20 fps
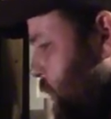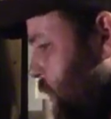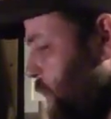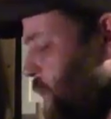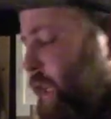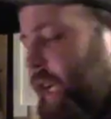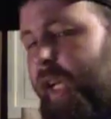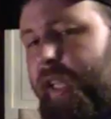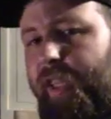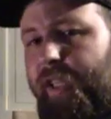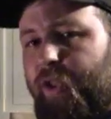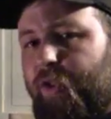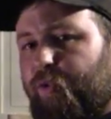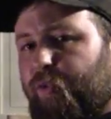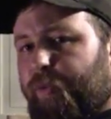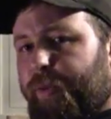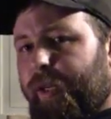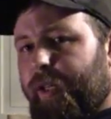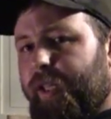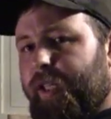Nothing's
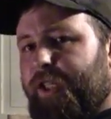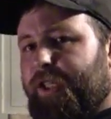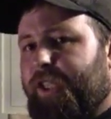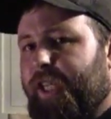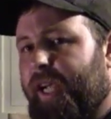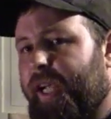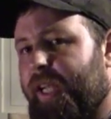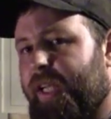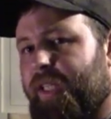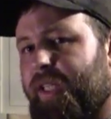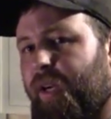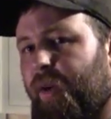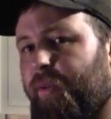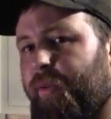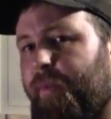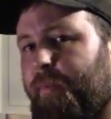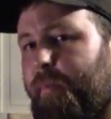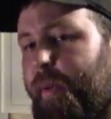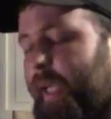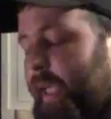really changed on
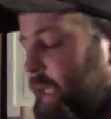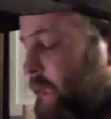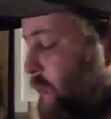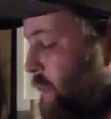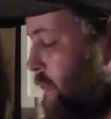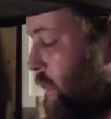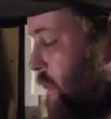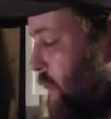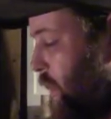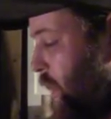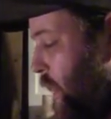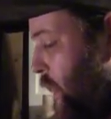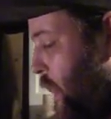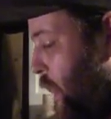the beast